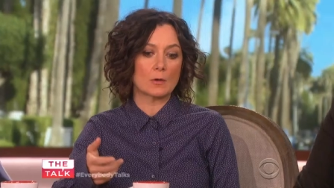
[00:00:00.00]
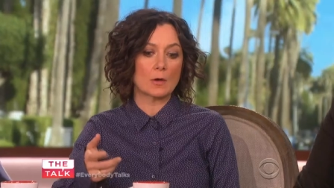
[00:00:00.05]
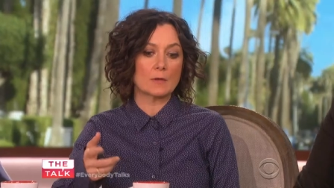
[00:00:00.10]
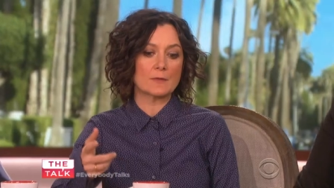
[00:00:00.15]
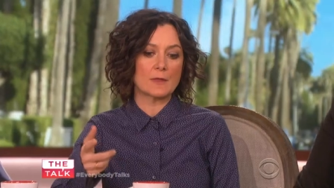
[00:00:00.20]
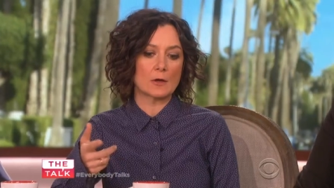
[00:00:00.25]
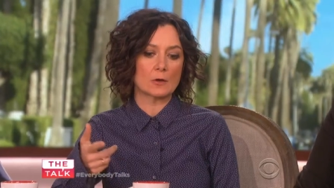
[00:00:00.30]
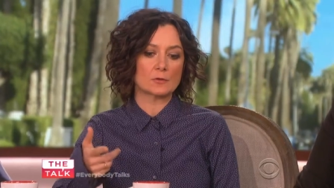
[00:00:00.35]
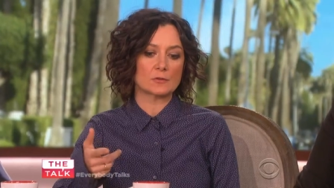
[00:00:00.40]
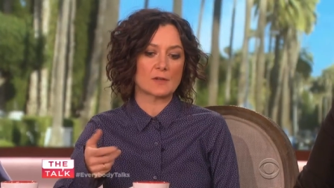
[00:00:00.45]

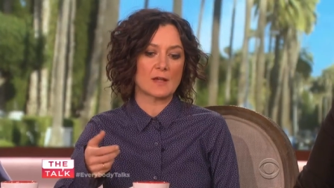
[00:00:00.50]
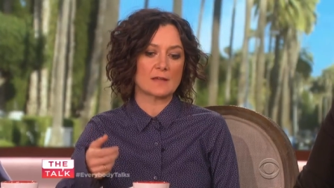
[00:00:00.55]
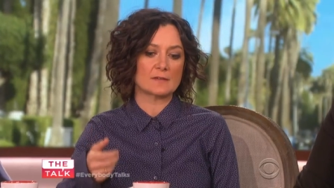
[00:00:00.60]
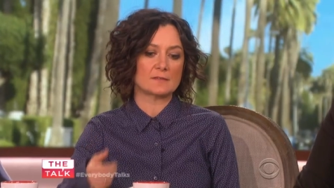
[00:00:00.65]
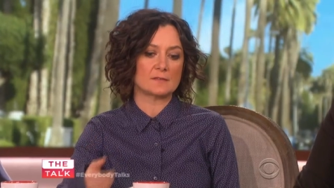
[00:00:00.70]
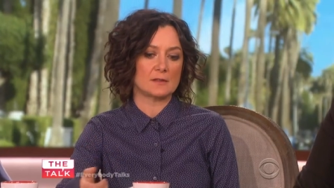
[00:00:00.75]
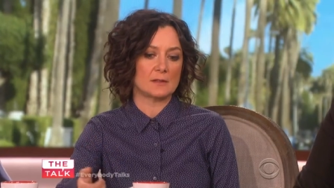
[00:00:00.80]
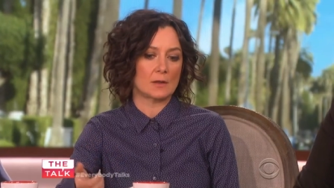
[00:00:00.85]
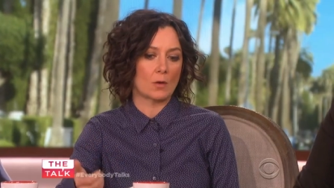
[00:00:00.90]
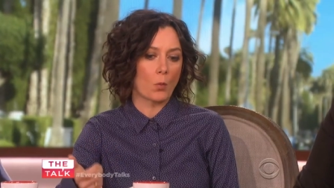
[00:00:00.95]
they're
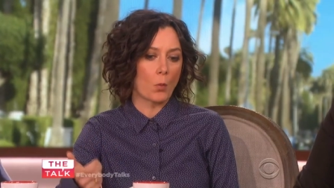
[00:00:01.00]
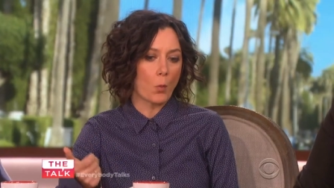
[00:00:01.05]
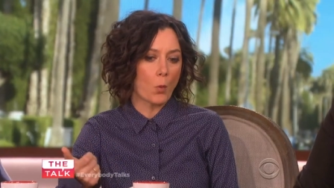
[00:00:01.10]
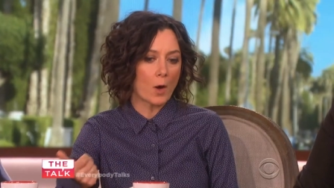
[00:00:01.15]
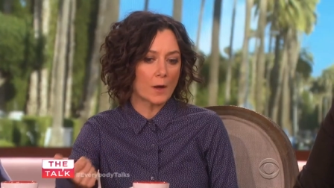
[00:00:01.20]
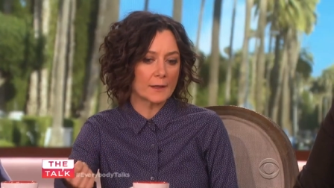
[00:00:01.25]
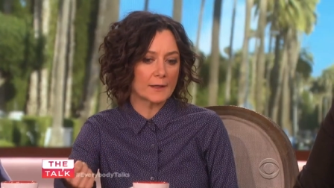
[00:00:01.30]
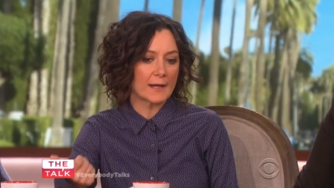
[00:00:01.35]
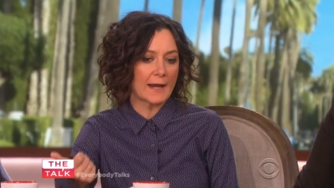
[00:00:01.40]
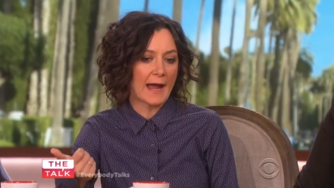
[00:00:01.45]
testing a
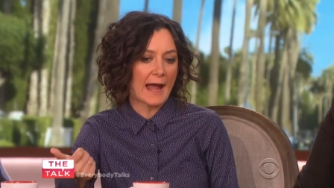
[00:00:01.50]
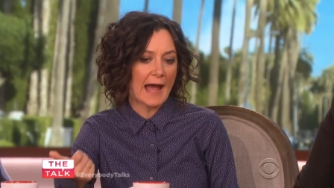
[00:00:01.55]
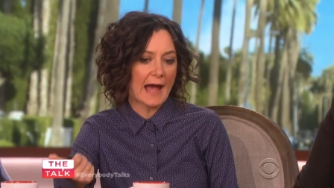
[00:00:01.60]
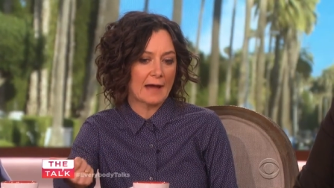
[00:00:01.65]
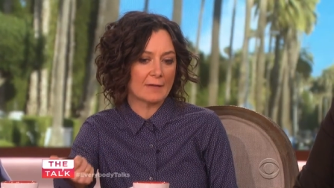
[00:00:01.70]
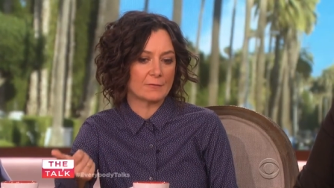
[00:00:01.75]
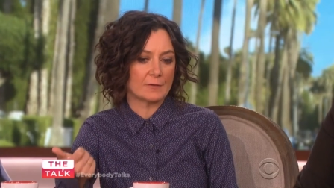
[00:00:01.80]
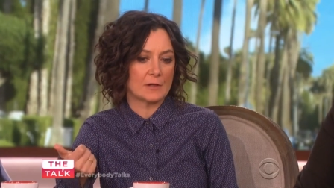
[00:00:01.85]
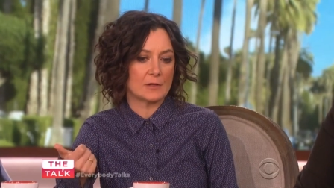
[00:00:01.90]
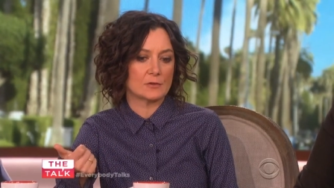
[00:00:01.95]
one and a
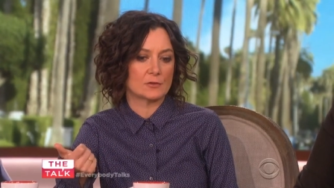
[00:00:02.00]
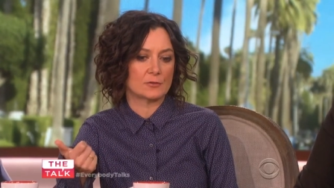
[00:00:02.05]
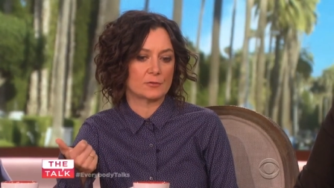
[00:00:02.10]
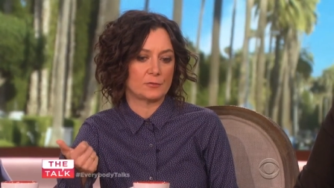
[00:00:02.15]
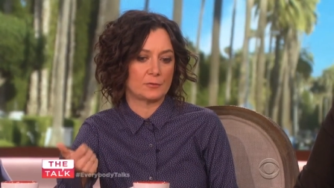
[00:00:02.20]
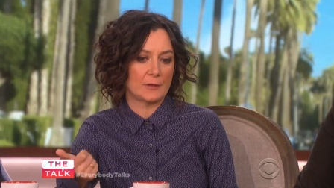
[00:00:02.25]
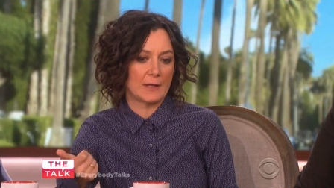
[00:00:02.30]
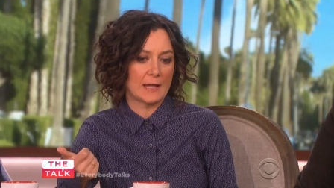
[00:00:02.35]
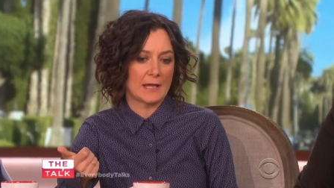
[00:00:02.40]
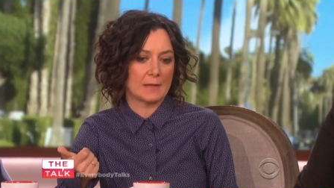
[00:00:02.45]
half inch
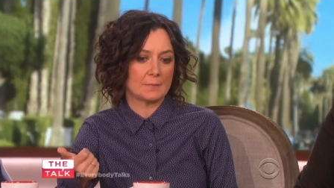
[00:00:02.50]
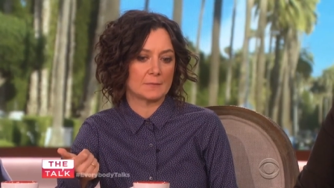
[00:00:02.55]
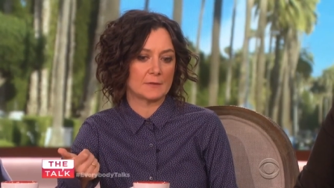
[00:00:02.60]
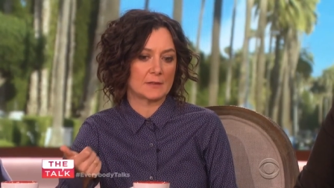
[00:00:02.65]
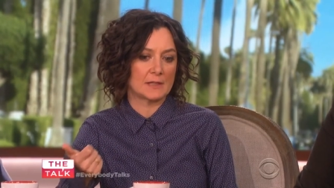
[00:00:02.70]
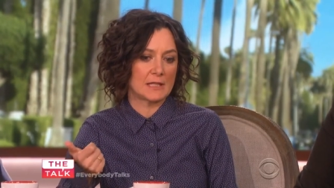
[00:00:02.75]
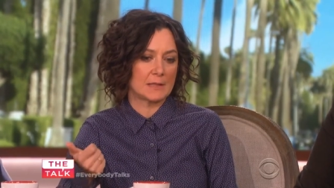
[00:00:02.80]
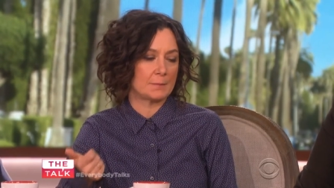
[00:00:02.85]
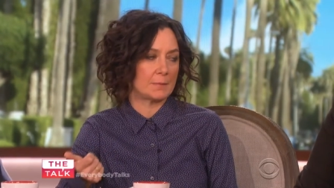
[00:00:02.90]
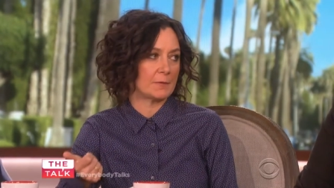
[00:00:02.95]
flame to
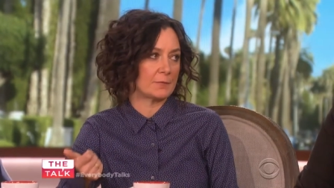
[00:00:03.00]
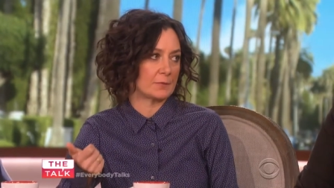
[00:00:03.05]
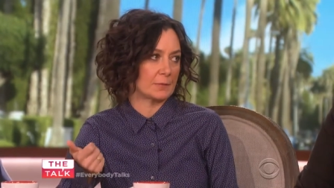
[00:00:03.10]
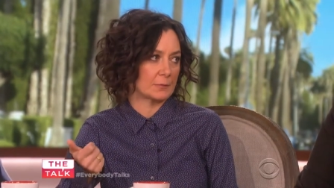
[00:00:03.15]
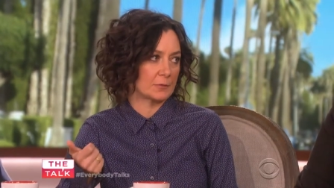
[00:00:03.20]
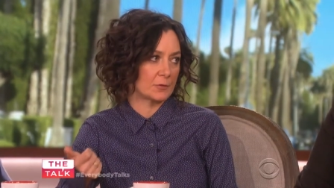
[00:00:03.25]
keep it from